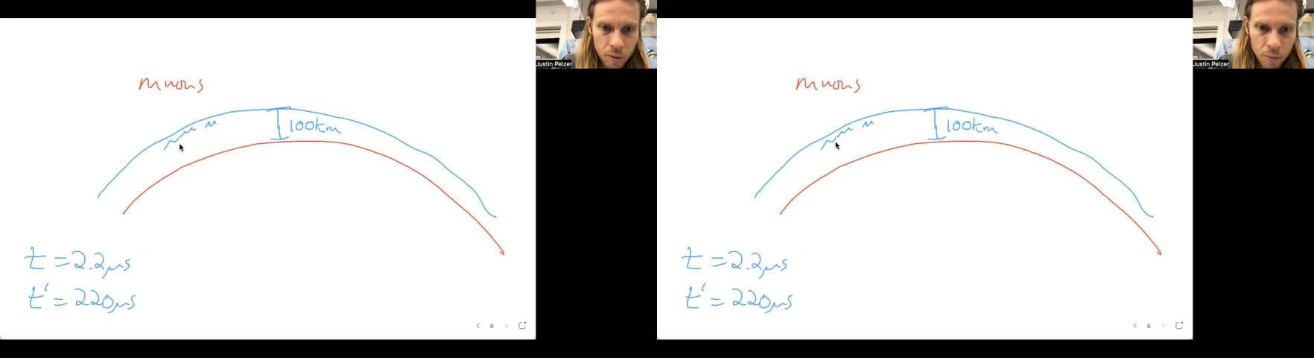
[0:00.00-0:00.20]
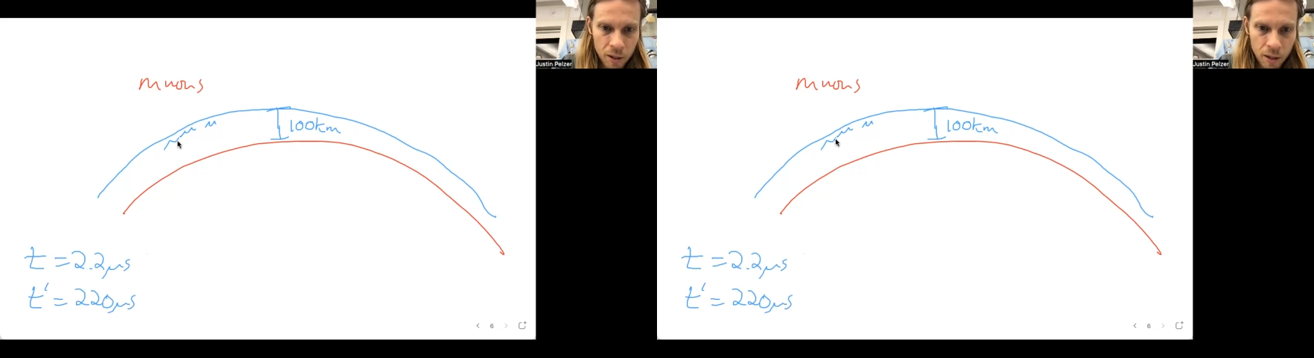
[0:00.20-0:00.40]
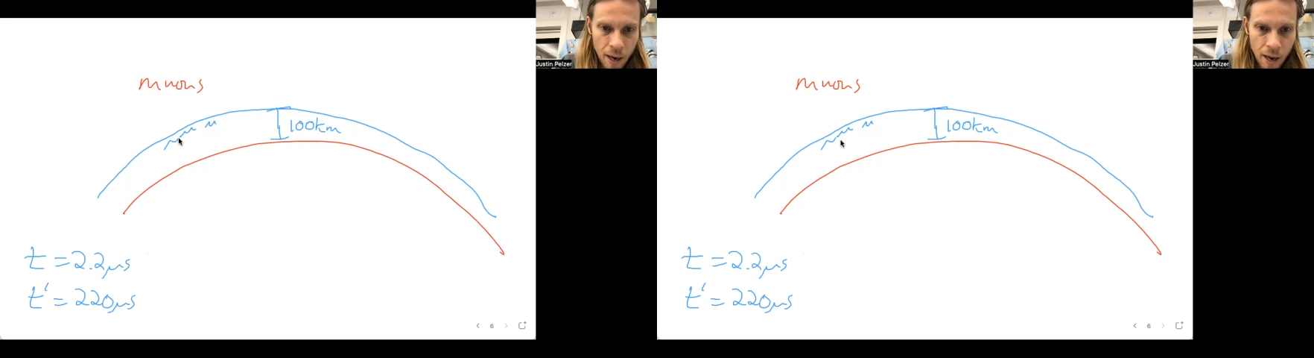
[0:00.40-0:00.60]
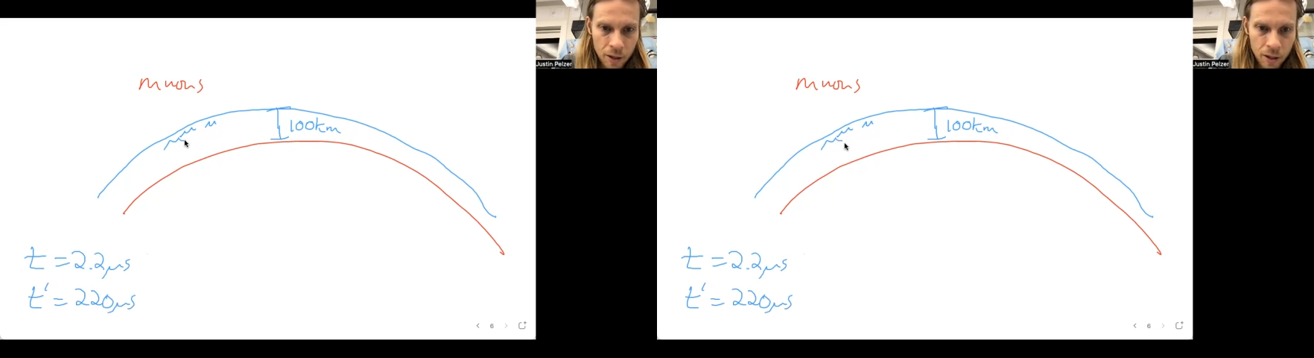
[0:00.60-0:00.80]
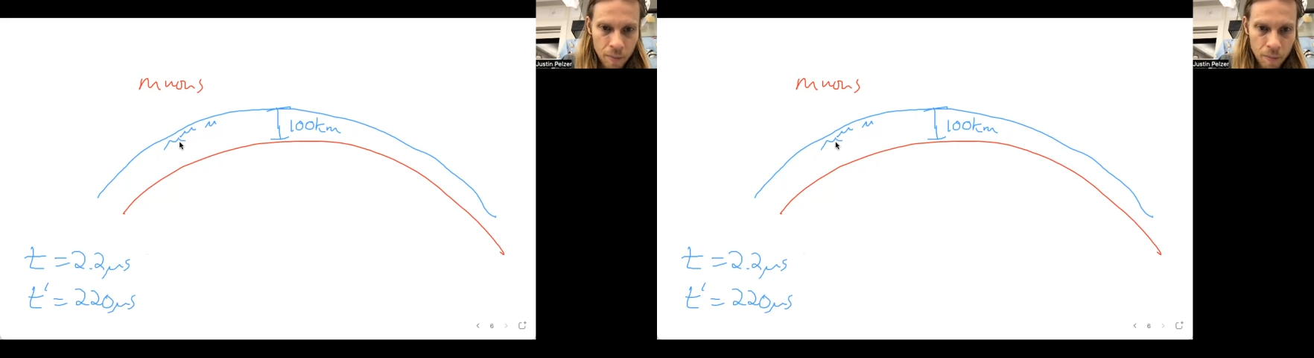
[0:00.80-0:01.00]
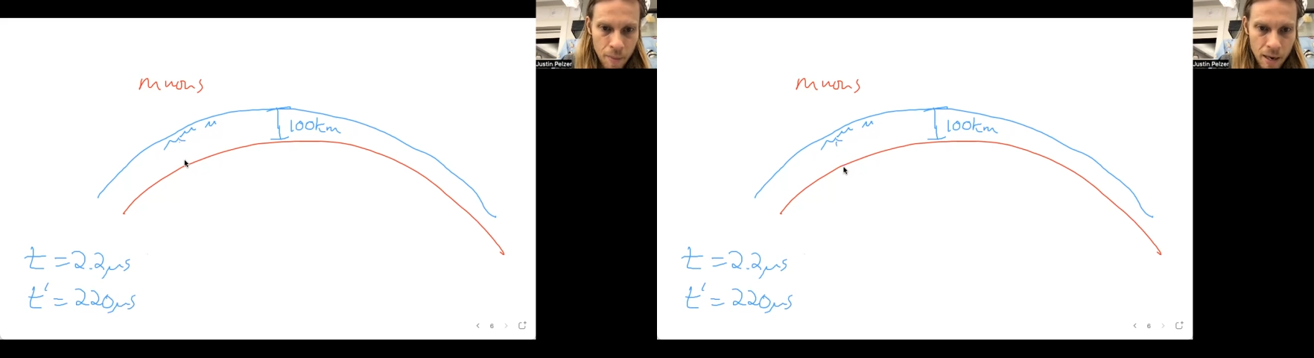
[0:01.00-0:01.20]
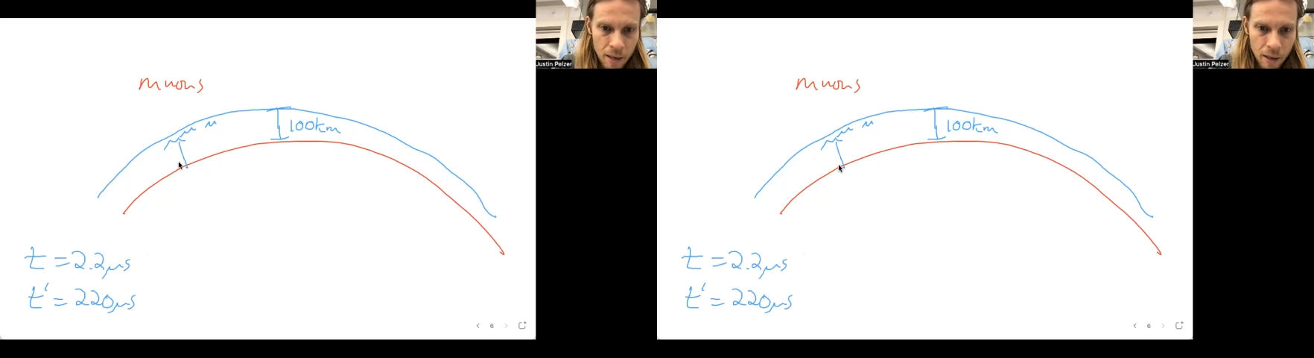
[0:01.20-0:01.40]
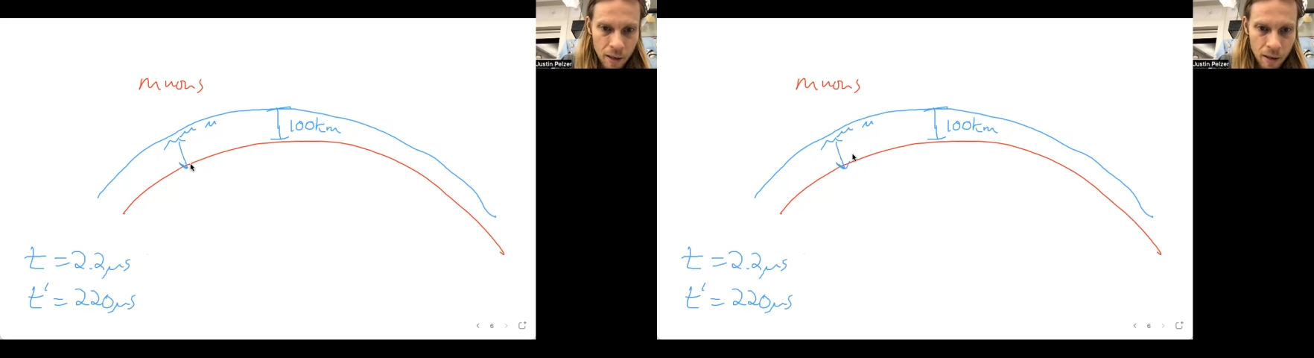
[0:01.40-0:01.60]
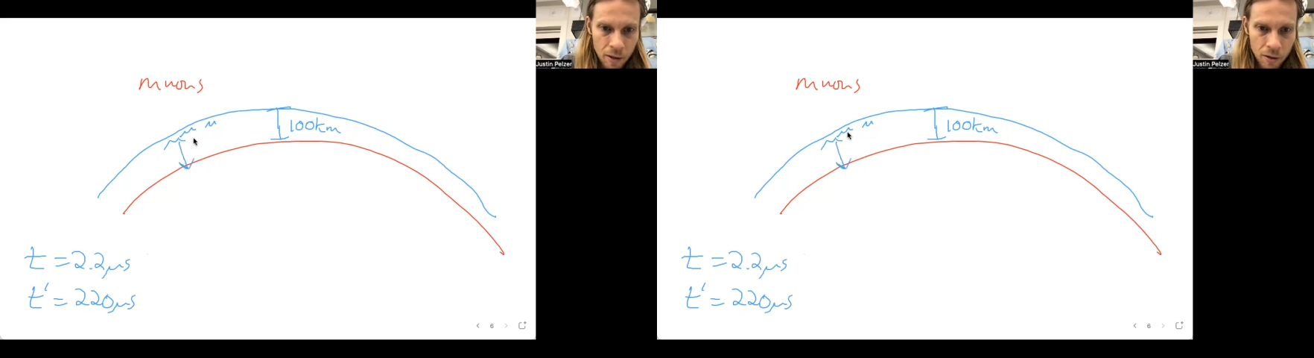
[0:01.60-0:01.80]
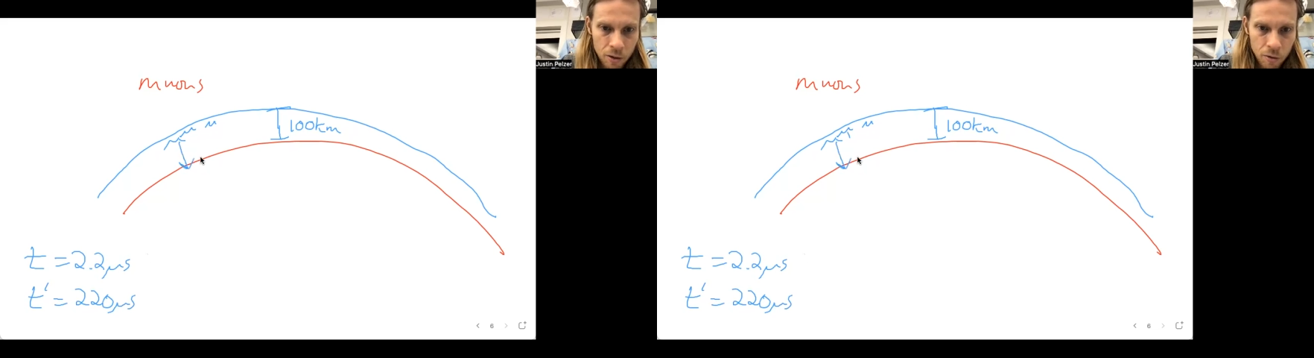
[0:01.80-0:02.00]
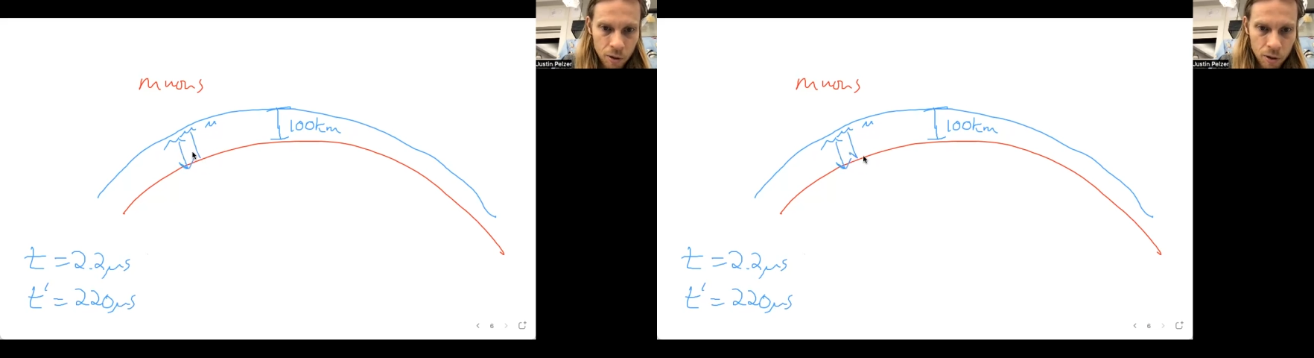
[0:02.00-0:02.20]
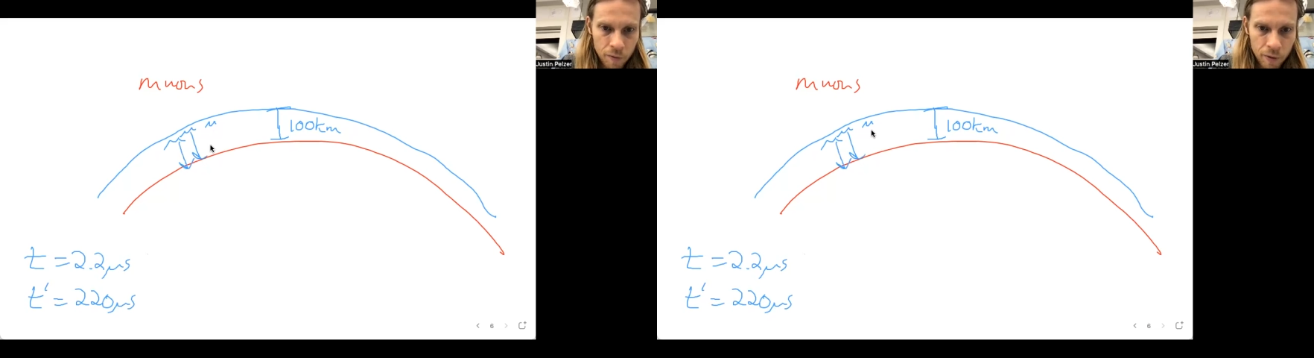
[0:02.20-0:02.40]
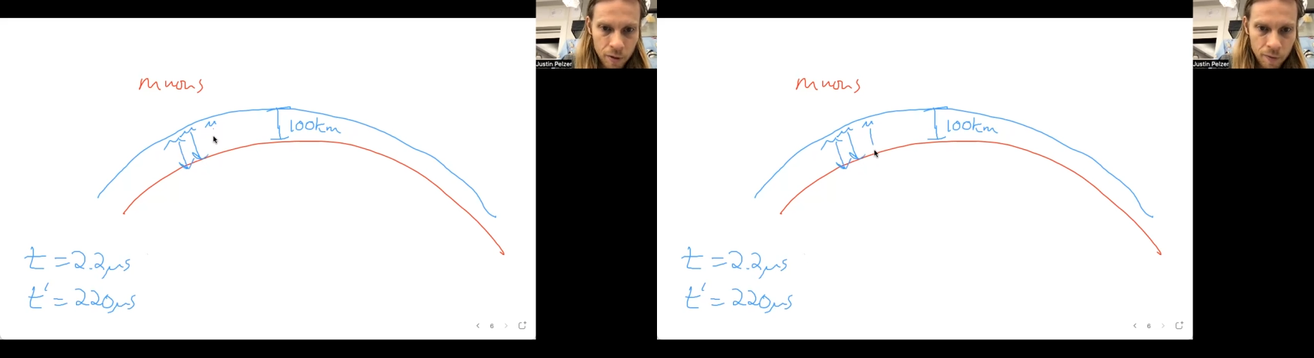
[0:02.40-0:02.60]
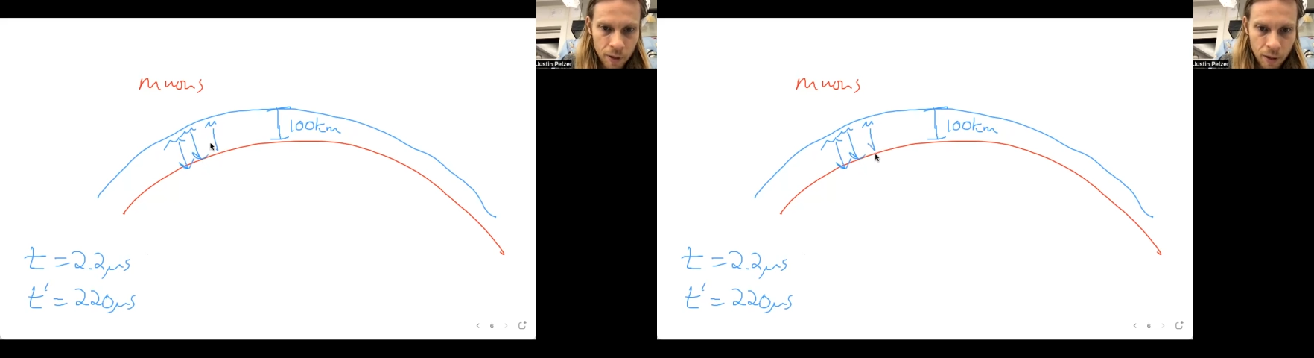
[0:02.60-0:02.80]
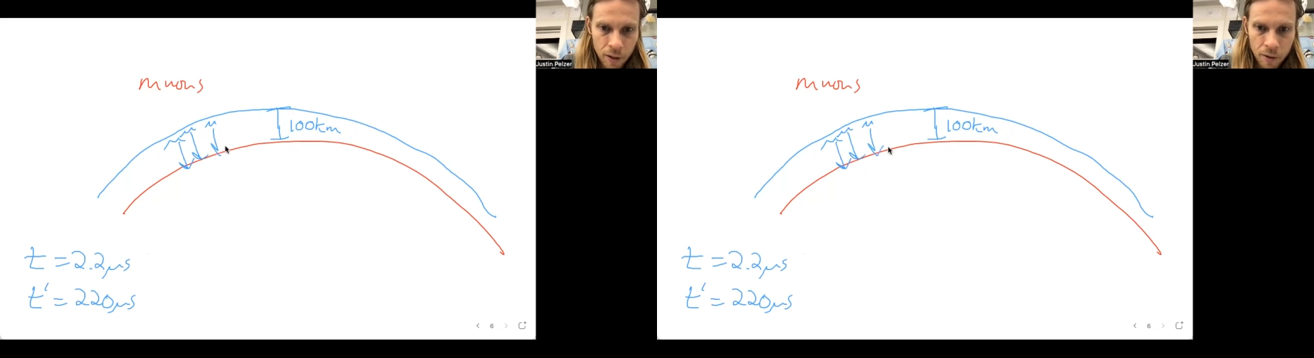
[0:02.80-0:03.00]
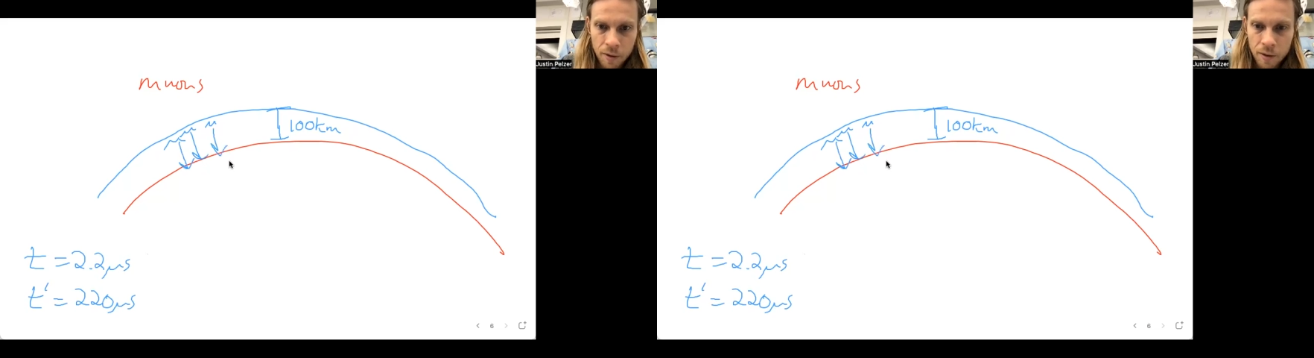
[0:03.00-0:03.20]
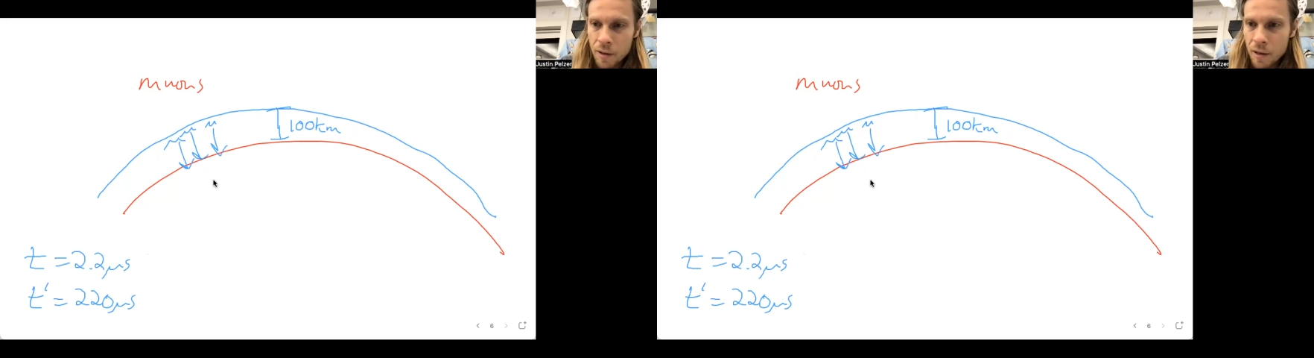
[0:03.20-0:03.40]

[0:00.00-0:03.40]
which means they actually make it to the surface of the Earth.